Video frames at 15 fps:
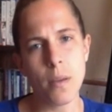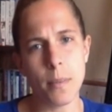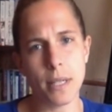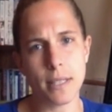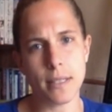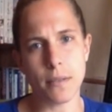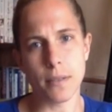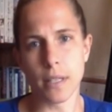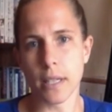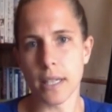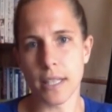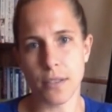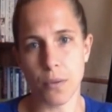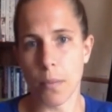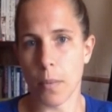because it really
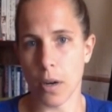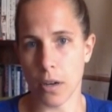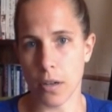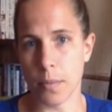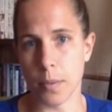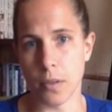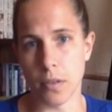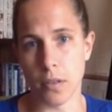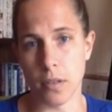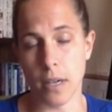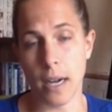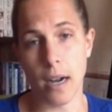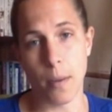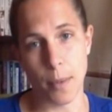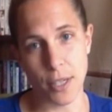is remarkable
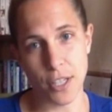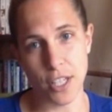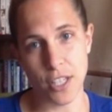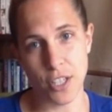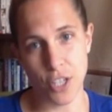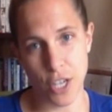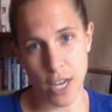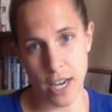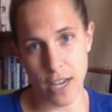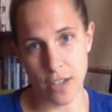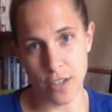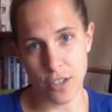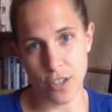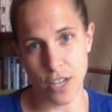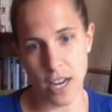how much has
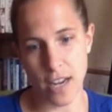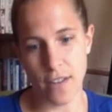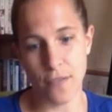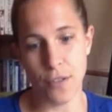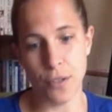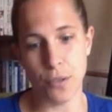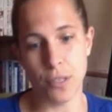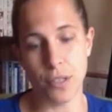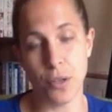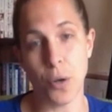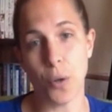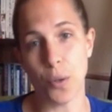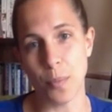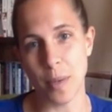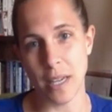changed. And if you
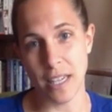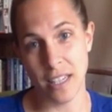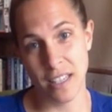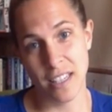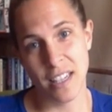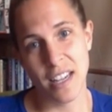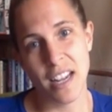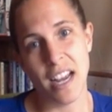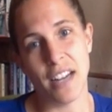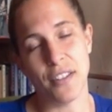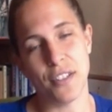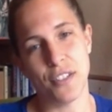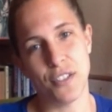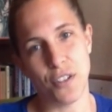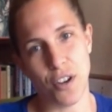told me at
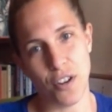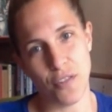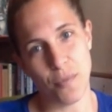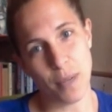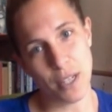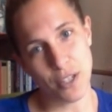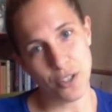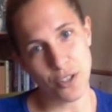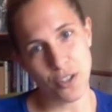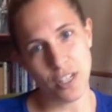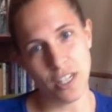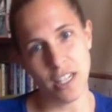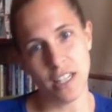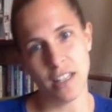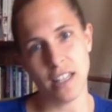the start of my
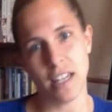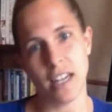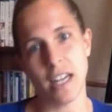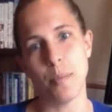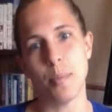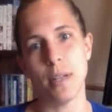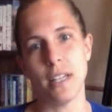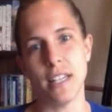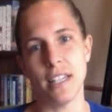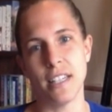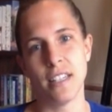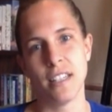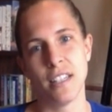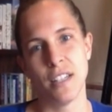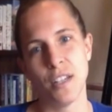journey that I'd
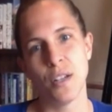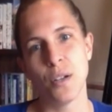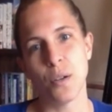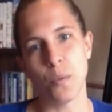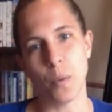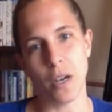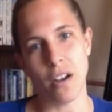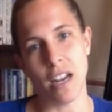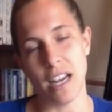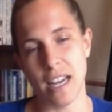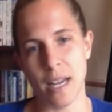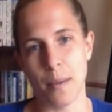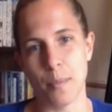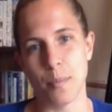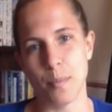be where I
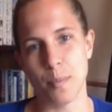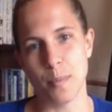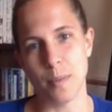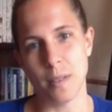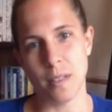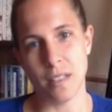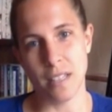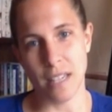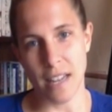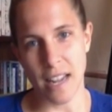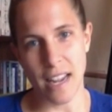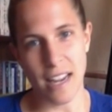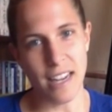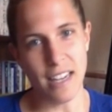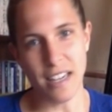am
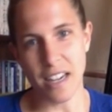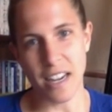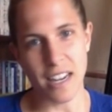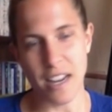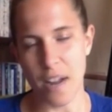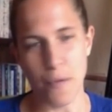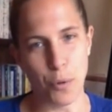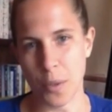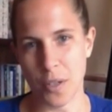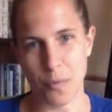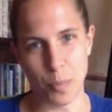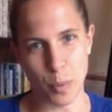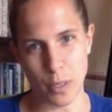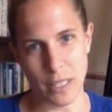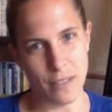today, I never would
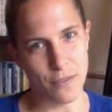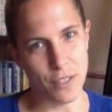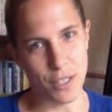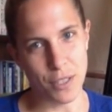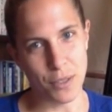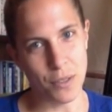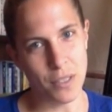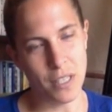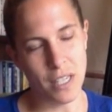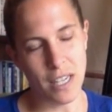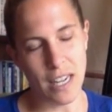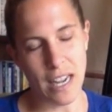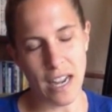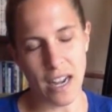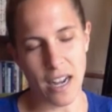have believed you,
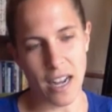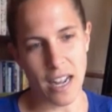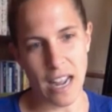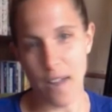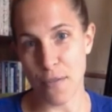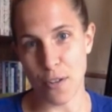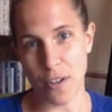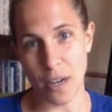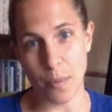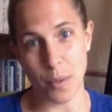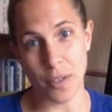ever.